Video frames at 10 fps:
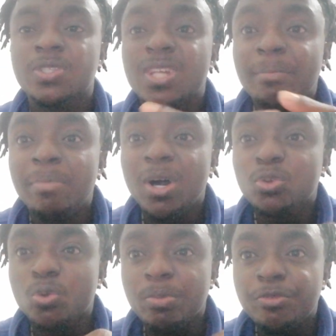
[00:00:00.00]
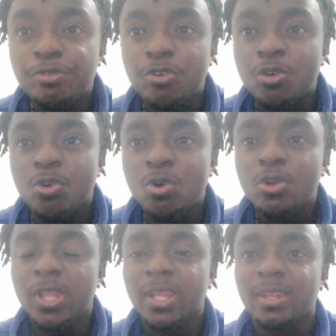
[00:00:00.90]
is about to be
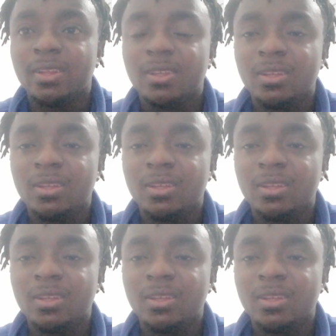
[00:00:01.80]
forgotten.